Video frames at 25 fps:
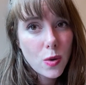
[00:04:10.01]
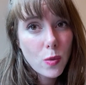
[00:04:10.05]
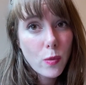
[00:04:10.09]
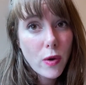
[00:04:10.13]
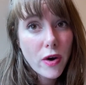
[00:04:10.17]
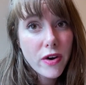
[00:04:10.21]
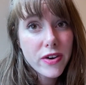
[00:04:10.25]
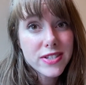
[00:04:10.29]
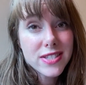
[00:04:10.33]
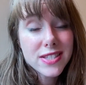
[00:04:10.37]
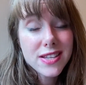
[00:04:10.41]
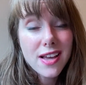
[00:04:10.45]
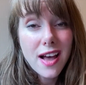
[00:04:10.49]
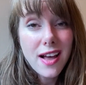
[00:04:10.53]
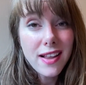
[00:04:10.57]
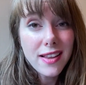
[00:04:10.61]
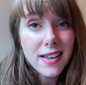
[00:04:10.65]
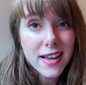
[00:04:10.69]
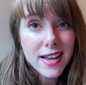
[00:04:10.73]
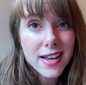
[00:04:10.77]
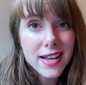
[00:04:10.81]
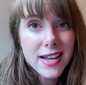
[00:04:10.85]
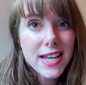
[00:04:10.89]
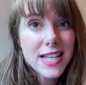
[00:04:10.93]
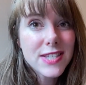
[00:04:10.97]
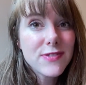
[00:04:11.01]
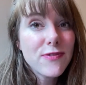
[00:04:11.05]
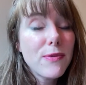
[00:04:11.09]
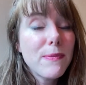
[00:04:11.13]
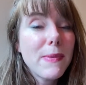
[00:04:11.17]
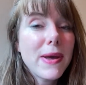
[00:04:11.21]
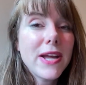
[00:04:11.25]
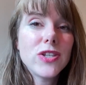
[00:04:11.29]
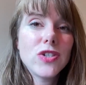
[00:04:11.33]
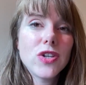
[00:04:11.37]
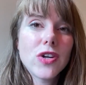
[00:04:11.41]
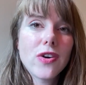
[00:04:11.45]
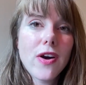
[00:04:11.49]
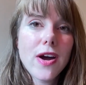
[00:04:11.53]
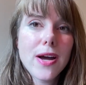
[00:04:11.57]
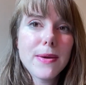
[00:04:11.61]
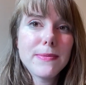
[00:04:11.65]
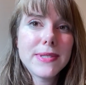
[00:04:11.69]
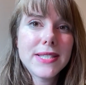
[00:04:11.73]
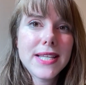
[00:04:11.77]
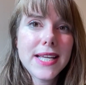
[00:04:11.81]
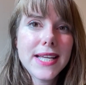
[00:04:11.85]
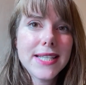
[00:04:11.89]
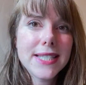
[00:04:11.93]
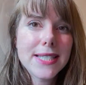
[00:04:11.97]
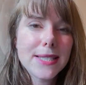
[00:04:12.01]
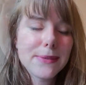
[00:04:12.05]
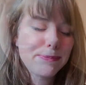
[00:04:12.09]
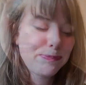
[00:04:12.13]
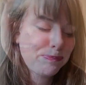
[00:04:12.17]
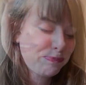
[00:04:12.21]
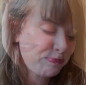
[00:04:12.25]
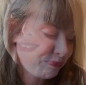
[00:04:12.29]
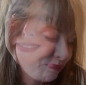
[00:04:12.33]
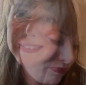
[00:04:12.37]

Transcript: whereas colour is for major crime scenes.